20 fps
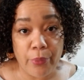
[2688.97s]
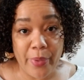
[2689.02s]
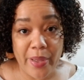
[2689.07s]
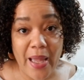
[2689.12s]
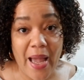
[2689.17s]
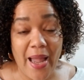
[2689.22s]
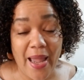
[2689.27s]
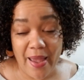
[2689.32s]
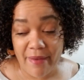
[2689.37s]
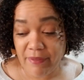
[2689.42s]

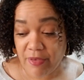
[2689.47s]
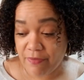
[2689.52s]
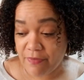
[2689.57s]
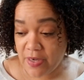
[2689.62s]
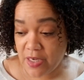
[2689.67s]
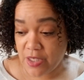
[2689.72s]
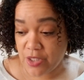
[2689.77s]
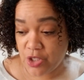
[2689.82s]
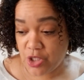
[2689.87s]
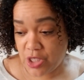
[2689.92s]
haven't
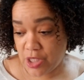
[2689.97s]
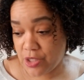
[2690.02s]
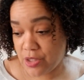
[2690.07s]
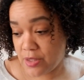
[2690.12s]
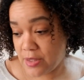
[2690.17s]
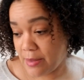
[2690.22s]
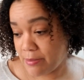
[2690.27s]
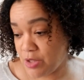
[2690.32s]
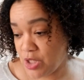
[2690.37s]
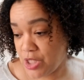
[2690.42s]
finished it.
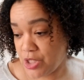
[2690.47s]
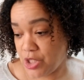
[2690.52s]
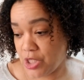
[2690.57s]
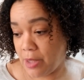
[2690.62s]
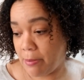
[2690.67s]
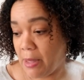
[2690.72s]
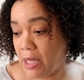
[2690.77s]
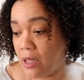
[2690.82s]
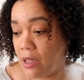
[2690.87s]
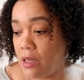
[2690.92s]
Stop
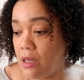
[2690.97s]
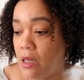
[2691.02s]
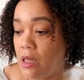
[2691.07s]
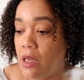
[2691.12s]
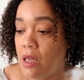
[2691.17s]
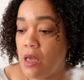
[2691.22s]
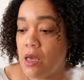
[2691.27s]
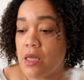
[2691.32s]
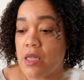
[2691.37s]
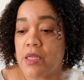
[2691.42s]
judging me.
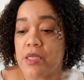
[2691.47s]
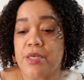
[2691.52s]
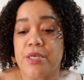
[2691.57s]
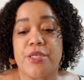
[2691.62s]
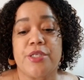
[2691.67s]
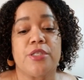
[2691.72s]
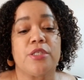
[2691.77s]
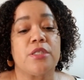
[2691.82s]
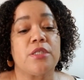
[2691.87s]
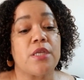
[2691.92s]

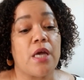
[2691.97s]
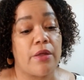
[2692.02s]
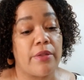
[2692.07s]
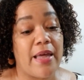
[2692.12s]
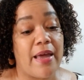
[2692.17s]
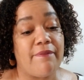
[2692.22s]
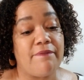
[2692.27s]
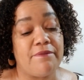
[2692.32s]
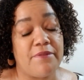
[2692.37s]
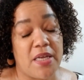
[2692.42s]
So
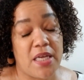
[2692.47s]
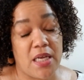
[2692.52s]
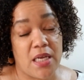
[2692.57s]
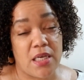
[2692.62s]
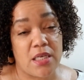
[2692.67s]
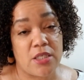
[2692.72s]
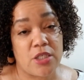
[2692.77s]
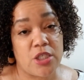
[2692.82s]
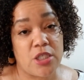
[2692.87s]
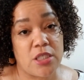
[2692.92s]
that
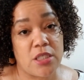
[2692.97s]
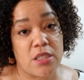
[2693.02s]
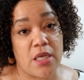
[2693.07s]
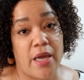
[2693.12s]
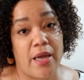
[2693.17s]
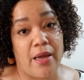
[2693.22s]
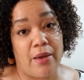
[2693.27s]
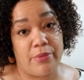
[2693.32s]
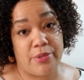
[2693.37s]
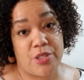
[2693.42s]
fish,
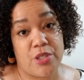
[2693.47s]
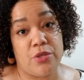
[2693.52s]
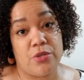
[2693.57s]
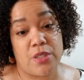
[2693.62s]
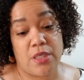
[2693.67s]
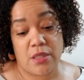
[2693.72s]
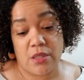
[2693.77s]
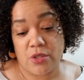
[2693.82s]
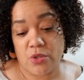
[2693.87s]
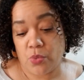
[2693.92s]
I was
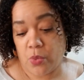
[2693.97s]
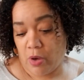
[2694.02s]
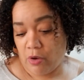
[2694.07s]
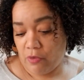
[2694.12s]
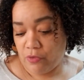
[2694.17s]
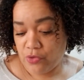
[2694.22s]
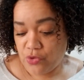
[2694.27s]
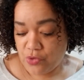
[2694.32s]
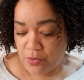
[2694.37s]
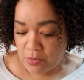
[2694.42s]
using the
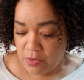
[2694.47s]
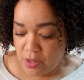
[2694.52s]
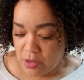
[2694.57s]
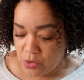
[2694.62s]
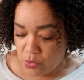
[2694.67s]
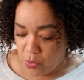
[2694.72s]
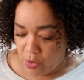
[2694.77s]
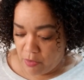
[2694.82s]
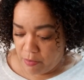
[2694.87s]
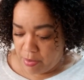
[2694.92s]
12
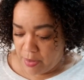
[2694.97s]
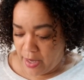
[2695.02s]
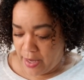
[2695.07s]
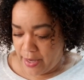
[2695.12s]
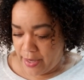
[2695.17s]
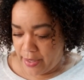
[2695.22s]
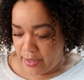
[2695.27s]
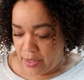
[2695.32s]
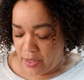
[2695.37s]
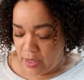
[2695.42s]

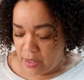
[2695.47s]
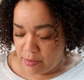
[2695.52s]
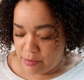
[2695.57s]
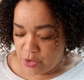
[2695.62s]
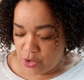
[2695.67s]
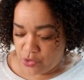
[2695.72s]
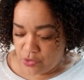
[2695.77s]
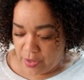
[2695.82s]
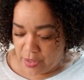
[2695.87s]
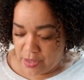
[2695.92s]
ply
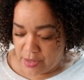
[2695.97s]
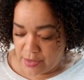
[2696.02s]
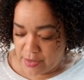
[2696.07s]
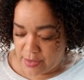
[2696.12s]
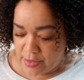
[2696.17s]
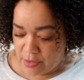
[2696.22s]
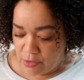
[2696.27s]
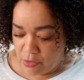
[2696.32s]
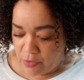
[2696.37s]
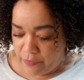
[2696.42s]
stranded
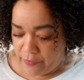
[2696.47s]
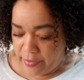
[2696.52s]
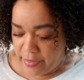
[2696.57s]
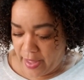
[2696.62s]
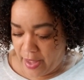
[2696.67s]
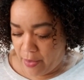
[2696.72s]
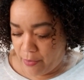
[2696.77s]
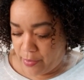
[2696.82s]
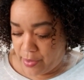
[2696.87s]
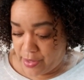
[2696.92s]
silk for
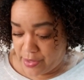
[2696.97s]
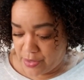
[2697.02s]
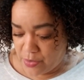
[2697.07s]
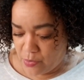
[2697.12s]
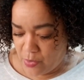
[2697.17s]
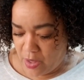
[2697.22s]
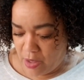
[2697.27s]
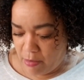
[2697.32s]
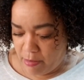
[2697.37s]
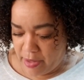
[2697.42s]
that one as
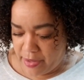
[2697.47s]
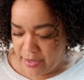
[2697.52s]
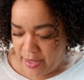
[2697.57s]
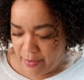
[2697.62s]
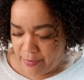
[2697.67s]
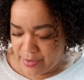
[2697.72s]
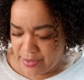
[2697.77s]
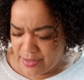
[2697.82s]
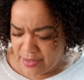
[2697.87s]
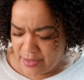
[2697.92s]
well, but that
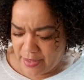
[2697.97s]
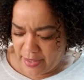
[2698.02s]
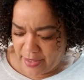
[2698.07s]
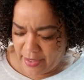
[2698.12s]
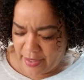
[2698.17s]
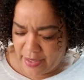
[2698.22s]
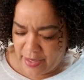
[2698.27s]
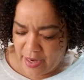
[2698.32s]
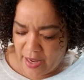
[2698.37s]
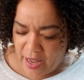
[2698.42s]
was in
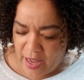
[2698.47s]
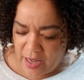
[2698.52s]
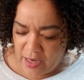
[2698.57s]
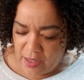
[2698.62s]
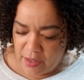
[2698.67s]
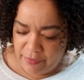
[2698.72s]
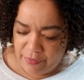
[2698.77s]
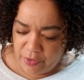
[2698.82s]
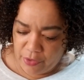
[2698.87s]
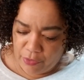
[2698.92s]
like an
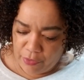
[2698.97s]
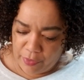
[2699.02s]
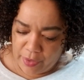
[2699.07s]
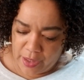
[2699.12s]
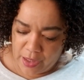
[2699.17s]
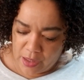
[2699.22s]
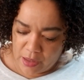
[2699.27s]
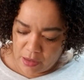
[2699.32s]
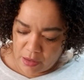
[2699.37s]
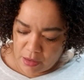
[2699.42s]
olive
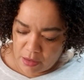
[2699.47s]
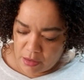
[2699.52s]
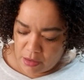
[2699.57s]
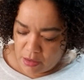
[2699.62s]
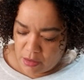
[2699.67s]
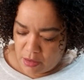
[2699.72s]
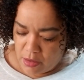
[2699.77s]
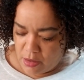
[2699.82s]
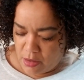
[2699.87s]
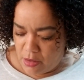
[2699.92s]
green.
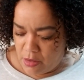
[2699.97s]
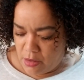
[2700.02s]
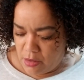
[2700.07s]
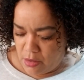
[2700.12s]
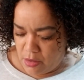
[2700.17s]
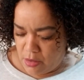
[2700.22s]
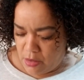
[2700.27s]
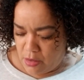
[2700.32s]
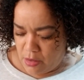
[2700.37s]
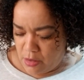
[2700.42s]

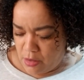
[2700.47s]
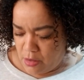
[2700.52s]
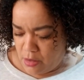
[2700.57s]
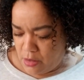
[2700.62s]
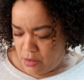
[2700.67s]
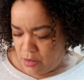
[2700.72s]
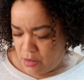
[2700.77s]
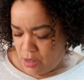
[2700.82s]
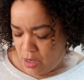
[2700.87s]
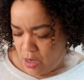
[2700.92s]

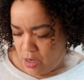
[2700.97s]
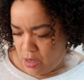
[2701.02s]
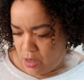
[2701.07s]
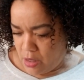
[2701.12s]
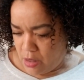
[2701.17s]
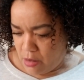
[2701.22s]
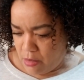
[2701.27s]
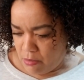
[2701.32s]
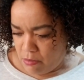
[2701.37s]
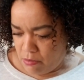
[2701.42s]

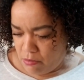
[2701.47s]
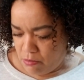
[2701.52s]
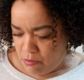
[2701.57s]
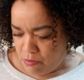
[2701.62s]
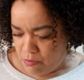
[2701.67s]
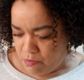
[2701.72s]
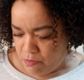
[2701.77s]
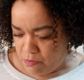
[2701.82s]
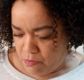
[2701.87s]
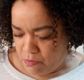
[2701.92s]

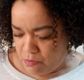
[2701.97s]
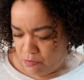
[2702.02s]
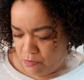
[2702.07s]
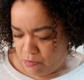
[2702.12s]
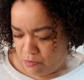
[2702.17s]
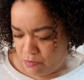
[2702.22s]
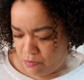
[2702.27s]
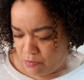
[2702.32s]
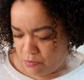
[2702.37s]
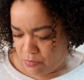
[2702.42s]

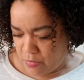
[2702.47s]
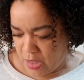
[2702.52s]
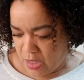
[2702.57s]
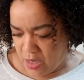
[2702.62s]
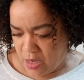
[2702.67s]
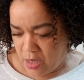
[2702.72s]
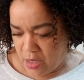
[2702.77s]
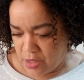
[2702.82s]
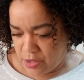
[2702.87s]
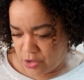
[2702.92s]

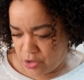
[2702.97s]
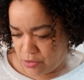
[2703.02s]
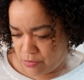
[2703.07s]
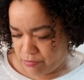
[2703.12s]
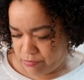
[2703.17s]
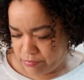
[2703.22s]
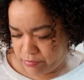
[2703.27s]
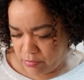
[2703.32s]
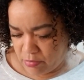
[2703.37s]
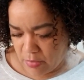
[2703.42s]
Gosh,
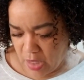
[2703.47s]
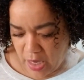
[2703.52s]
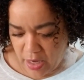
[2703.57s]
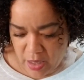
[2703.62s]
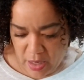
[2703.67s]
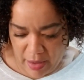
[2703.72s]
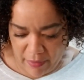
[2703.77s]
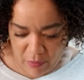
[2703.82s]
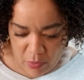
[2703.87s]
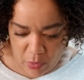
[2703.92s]
I haven't